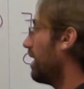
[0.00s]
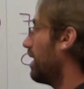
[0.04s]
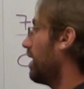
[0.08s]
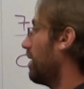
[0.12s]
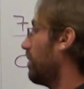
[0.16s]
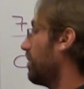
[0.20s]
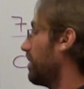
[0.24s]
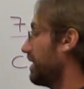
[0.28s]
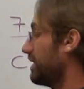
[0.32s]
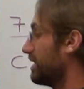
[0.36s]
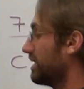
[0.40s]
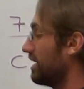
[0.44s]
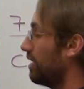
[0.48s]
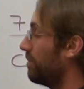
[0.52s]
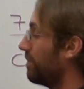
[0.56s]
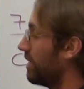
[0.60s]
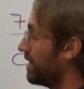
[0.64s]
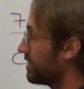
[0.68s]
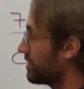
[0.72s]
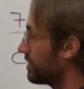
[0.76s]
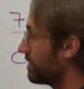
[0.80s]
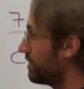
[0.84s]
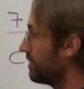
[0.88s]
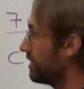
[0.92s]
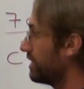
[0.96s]
What I tell my
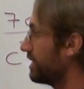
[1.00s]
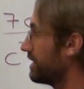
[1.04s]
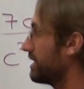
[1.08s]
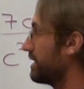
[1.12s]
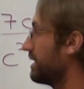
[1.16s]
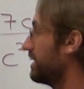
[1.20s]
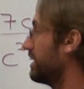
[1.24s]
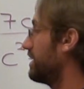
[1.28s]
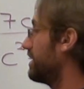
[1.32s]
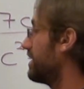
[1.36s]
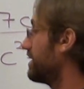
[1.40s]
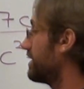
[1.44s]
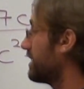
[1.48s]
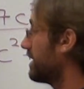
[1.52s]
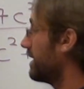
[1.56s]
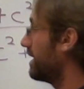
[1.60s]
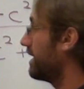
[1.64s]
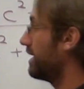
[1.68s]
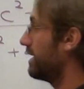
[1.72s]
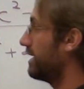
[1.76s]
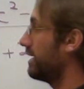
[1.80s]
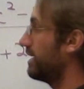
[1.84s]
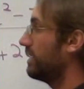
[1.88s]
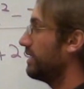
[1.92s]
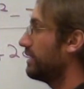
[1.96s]
students is,
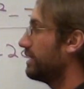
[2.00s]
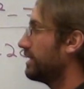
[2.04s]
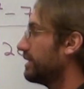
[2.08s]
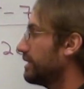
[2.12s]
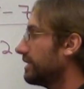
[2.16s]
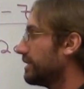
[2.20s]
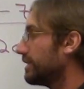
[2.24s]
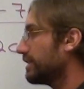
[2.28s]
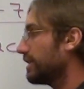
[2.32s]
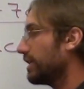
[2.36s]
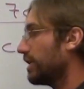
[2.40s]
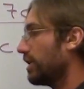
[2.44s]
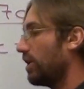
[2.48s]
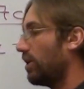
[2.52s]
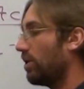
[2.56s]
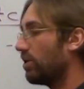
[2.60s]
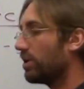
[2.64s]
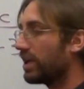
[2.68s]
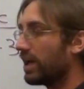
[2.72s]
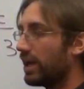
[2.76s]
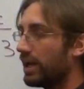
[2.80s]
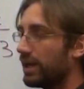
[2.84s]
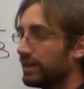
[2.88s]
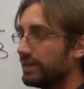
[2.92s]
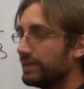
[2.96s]
what
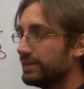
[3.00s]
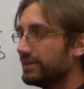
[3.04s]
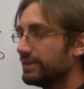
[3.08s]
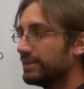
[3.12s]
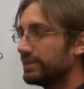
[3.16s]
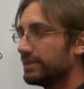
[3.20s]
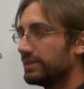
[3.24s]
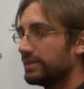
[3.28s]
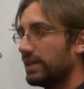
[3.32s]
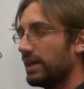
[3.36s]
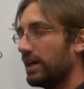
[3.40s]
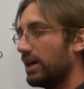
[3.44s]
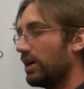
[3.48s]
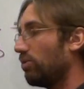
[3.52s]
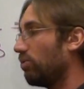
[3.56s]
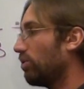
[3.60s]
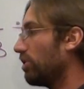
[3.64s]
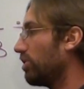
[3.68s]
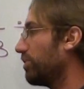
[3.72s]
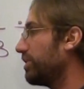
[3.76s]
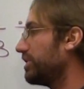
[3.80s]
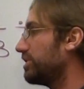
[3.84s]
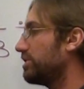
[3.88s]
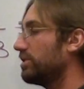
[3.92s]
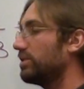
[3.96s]

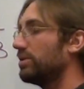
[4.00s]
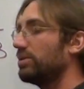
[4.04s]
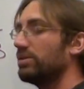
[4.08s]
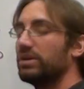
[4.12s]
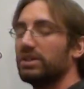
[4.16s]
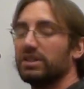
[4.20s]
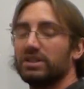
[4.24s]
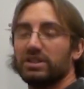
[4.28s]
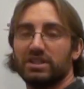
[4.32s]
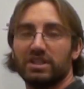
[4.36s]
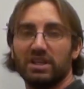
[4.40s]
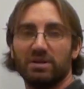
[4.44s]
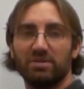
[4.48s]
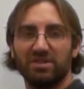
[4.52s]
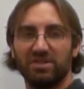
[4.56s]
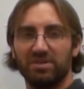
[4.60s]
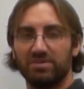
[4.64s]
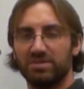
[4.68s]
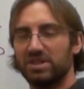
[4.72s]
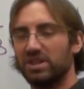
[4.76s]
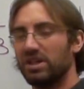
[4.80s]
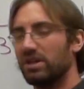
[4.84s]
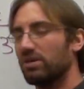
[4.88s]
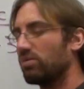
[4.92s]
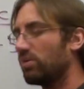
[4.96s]
do? And some of them
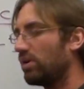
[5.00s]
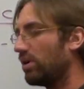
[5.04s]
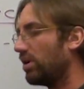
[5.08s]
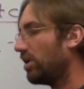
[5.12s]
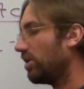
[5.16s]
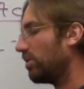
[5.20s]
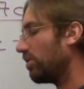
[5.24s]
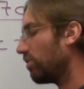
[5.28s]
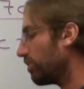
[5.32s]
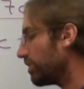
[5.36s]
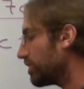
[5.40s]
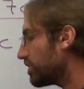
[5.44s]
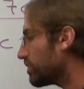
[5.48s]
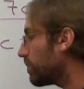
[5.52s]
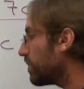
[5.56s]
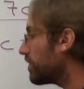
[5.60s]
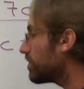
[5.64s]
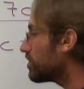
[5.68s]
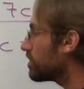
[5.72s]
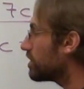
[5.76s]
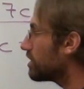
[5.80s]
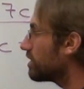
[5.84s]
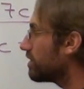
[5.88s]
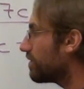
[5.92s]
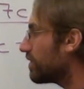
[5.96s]
say, well, we
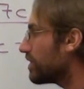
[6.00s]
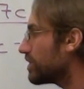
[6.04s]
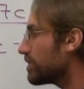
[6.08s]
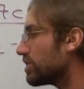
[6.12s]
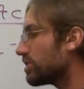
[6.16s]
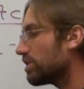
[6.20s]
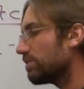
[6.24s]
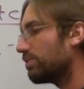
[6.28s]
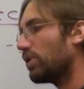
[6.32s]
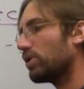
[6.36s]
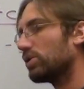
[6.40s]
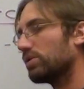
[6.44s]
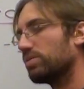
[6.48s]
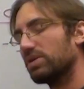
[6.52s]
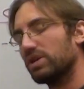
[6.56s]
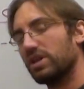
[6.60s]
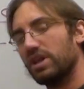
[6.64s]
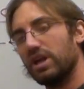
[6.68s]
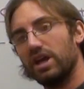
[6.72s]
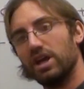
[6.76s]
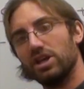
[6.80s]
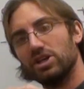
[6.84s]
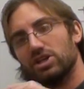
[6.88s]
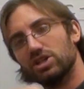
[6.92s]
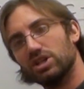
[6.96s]
switch the division to
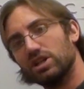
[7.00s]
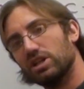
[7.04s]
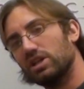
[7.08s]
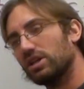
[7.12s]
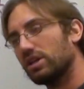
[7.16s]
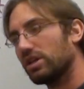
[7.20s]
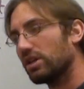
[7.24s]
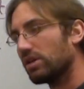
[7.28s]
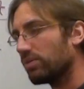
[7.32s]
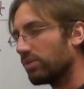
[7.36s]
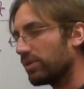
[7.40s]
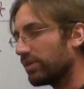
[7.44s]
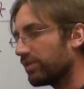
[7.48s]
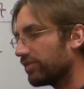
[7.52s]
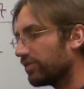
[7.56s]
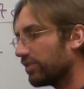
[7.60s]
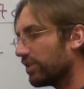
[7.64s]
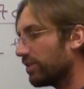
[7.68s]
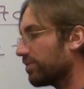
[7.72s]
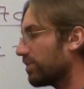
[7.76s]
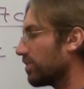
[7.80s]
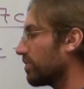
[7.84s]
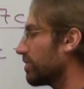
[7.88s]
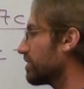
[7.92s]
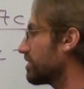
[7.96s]
multiplication, and we
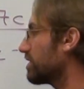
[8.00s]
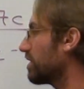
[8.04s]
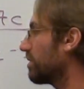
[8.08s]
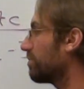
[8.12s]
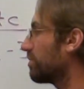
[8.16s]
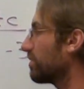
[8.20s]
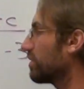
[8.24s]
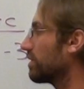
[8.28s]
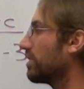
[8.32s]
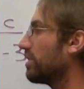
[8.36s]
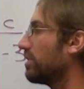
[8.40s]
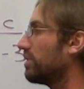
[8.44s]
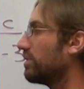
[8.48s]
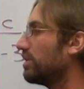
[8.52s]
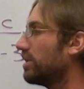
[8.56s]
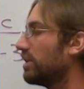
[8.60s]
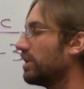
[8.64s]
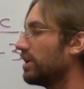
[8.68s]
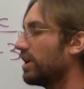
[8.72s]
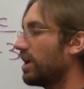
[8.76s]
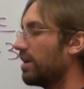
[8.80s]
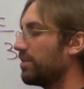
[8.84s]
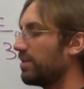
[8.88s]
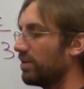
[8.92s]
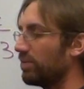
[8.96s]
flip the reciprocal.
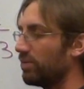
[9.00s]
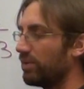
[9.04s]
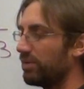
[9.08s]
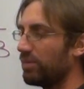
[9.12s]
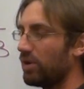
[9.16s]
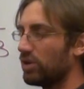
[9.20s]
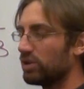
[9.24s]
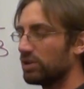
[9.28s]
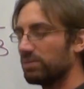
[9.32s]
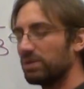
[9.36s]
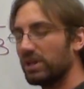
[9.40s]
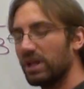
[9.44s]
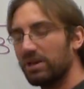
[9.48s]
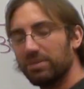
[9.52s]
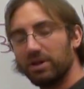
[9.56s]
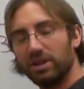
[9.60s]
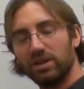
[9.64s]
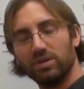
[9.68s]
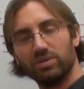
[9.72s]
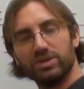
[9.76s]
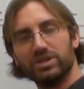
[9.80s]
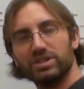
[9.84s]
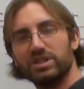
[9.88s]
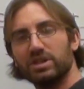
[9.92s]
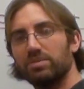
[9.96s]
We multiply by
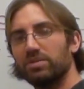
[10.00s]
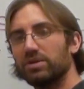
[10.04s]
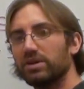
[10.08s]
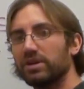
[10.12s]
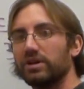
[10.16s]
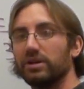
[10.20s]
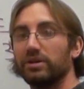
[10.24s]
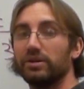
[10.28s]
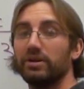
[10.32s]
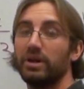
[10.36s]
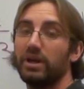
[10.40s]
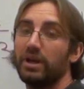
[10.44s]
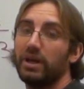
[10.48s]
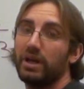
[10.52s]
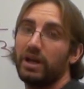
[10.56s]
the reciprocal.